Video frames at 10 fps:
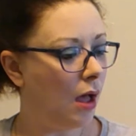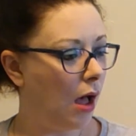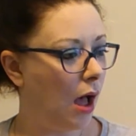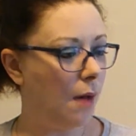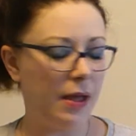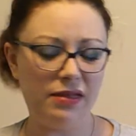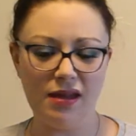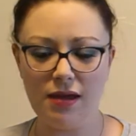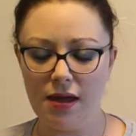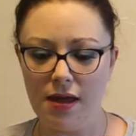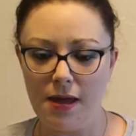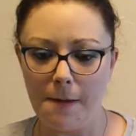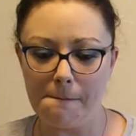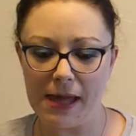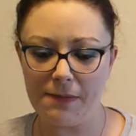I think
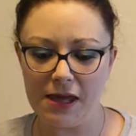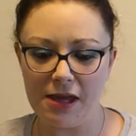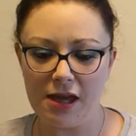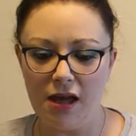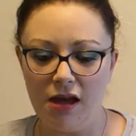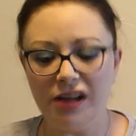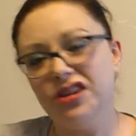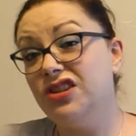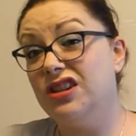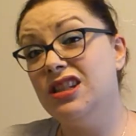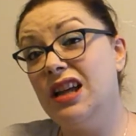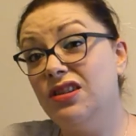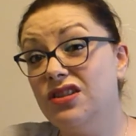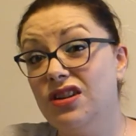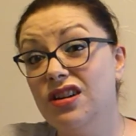maybe a touch of
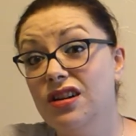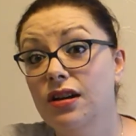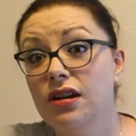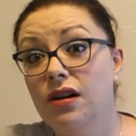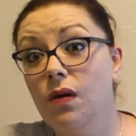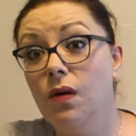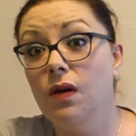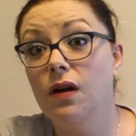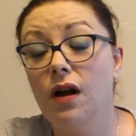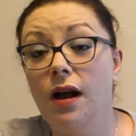seltzer or